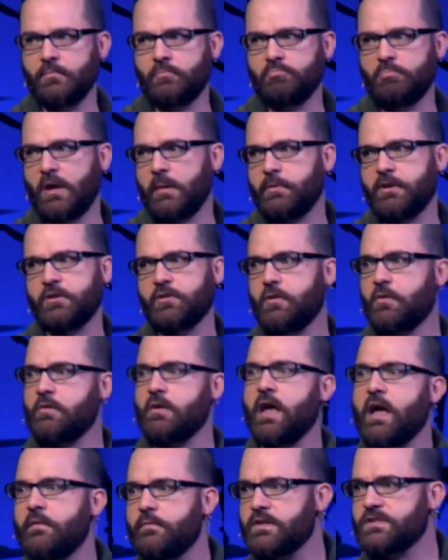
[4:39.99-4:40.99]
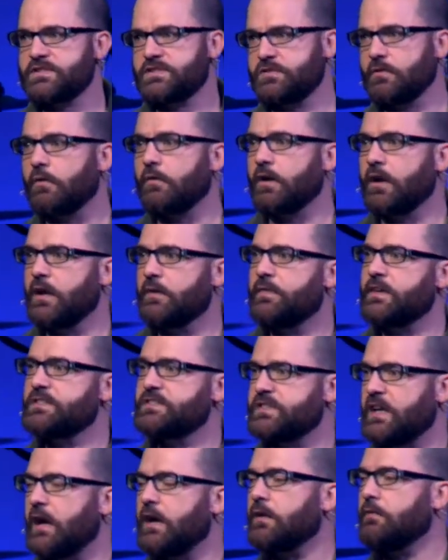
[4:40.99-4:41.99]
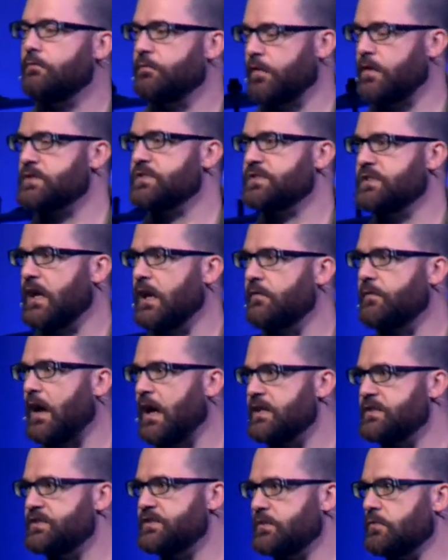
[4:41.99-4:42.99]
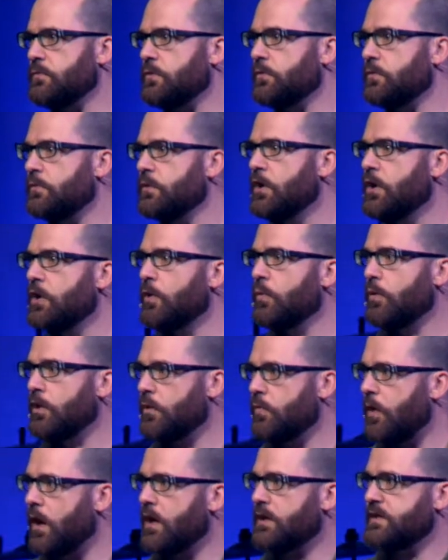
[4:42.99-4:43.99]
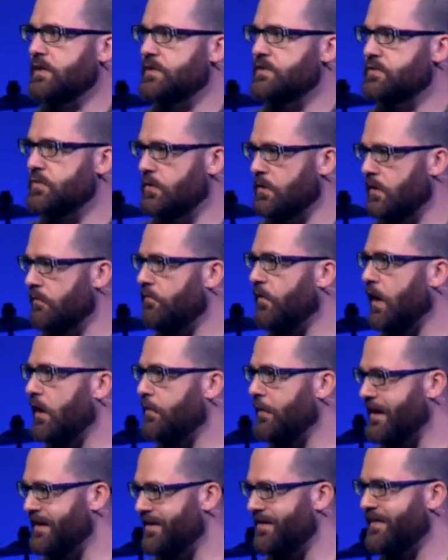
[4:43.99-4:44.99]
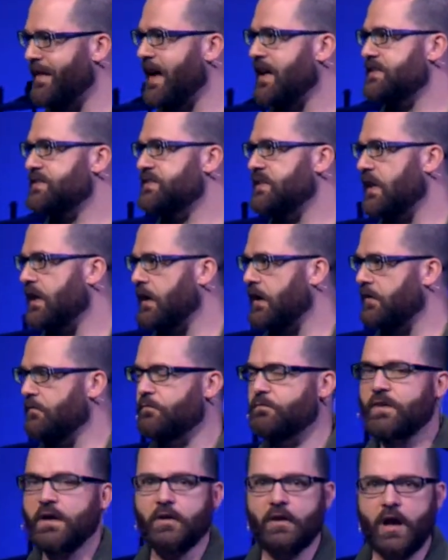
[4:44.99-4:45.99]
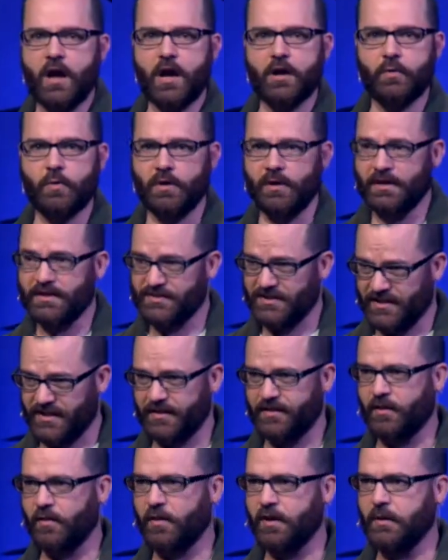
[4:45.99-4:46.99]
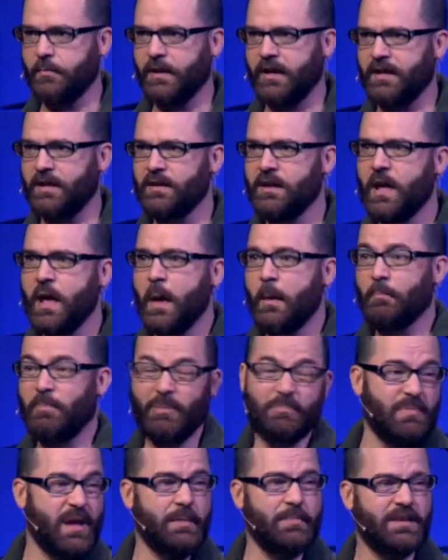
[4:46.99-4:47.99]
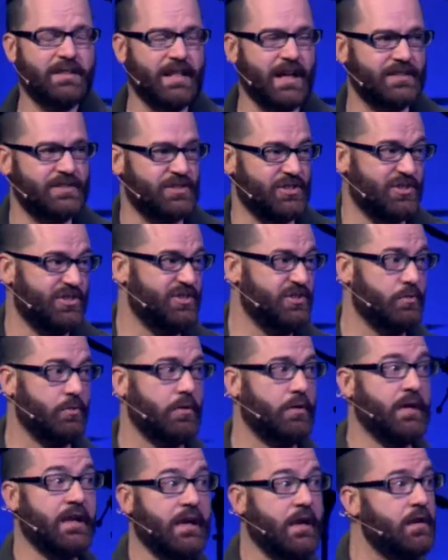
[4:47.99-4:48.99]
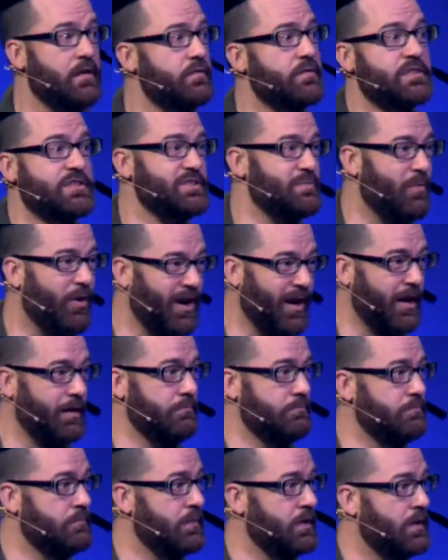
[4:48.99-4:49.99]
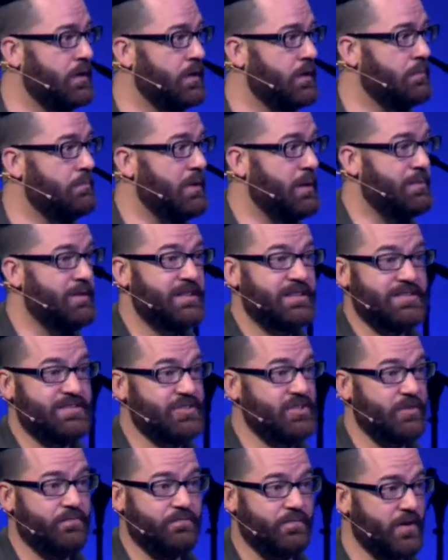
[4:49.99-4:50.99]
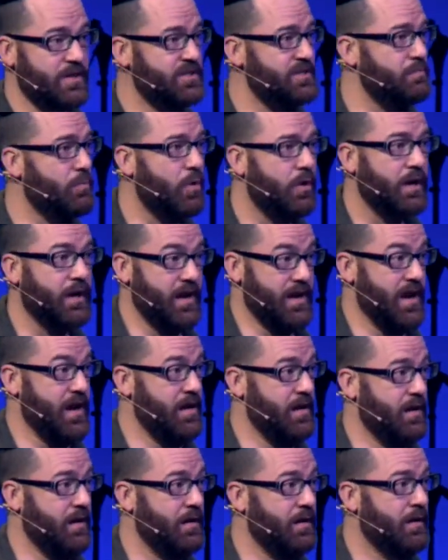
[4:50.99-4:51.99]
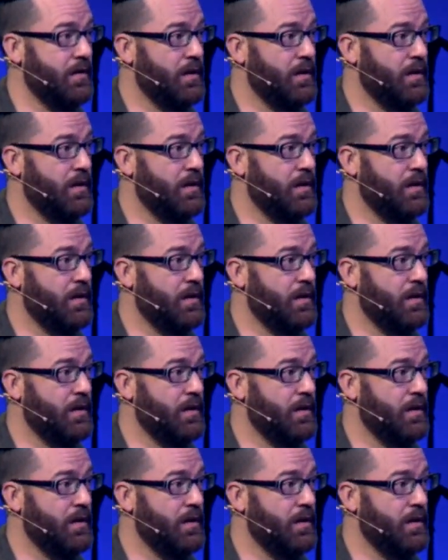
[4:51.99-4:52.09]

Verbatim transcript: Maybe you don't have a story of a second first day of high school where you walked into an environment in that setting and felt awkward because you didn't know anybody, but maybe that's your story here this morning. Maybe this is your first morning here.